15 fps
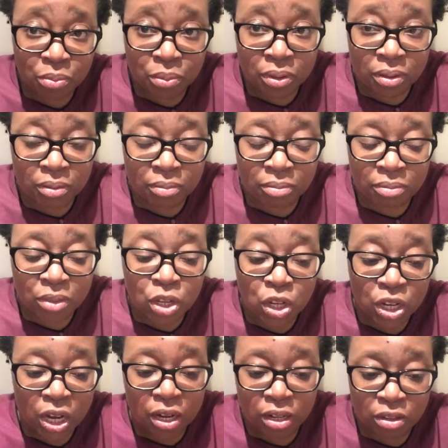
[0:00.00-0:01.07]
what this
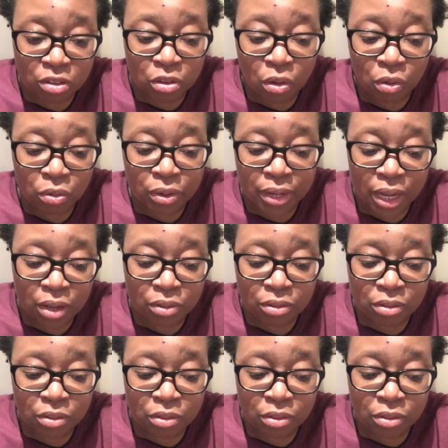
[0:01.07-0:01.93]
channel is called now.